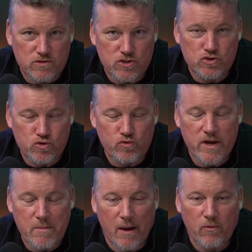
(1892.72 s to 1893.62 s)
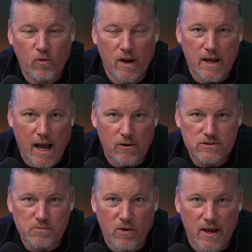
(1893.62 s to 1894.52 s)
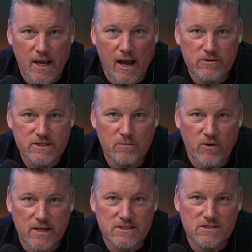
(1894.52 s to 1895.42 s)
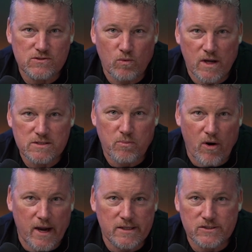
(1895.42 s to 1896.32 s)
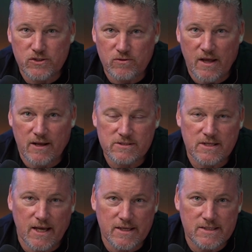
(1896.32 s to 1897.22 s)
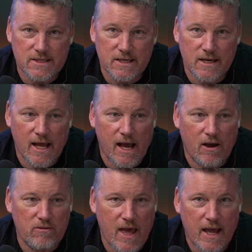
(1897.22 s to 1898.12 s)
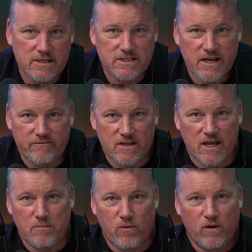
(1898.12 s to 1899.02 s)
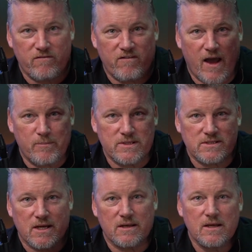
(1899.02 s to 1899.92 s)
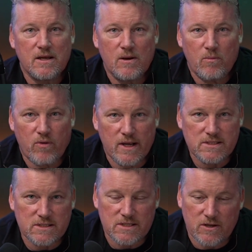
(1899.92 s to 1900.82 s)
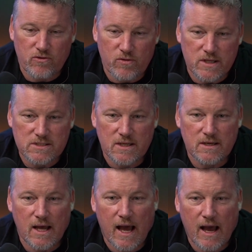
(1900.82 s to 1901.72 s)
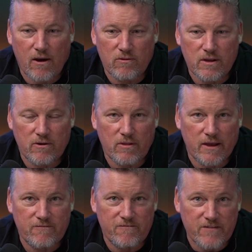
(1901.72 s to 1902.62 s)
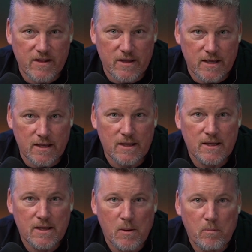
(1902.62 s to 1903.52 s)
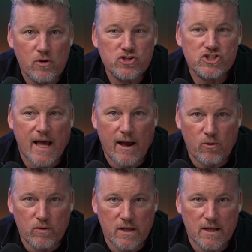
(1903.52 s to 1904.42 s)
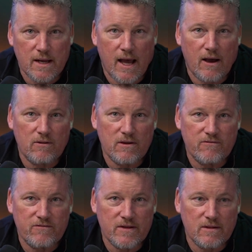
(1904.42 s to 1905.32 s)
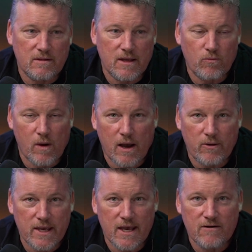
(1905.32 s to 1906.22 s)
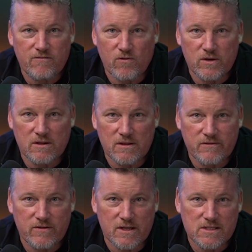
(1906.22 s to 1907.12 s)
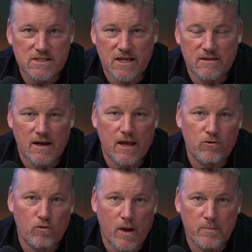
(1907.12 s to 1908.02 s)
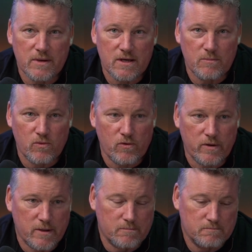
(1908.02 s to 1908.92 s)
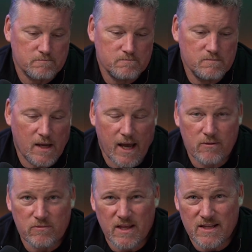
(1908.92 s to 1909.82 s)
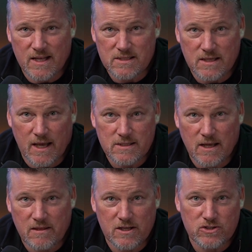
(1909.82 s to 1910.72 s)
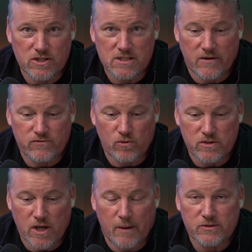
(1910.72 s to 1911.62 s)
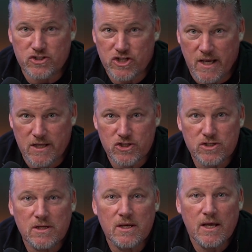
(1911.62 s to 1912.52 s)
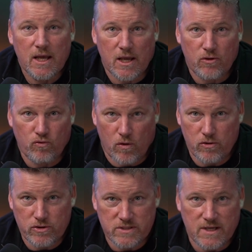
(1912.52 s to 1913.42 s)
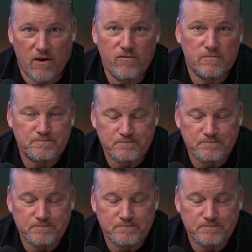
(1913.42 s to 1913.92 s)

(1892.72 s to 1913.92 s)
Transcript: do remember what housing prices was prior to 2019 and how that 78.5% prices increase and how they're like feeling pushed out and how they're feeling like, wow, I can't afford to live in the state that I grew up in anymore. And I don't think that's the case. I think you just have to adopt and change and grow yourself.